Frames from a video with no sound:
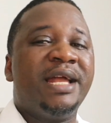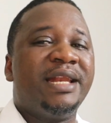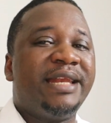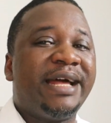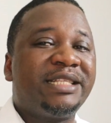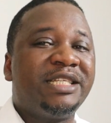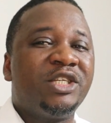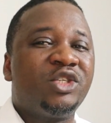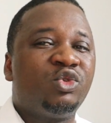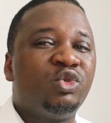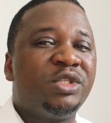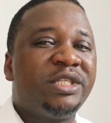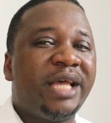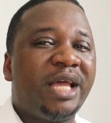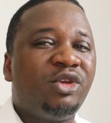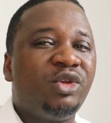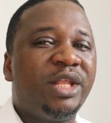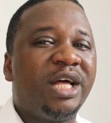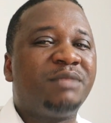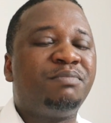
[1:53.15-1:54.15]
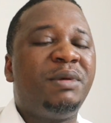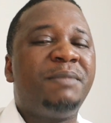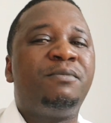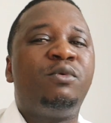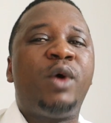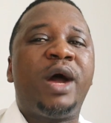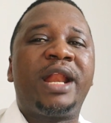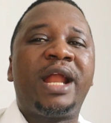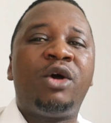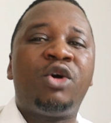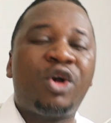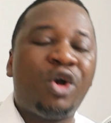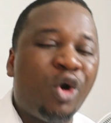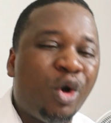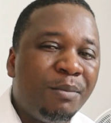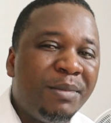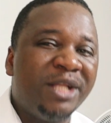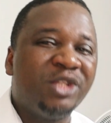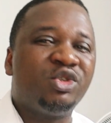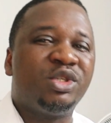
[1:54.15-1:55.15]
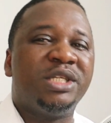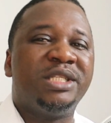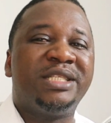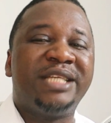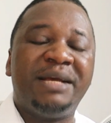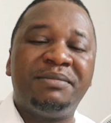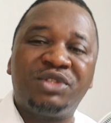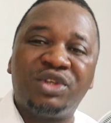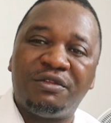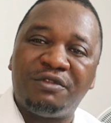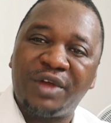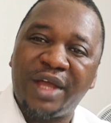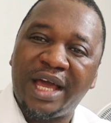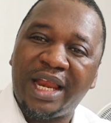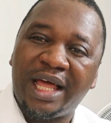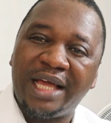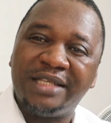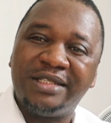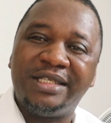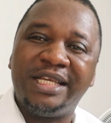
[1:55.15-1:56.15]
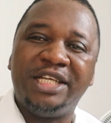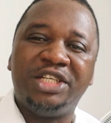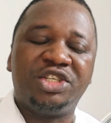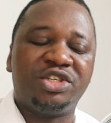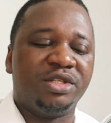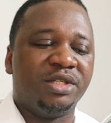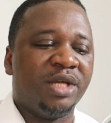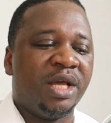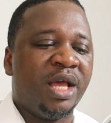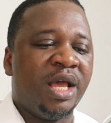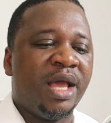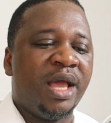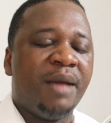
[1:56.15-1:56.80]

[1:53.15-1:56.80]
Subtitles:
That is to tell you that people are now coming to the terms of realization.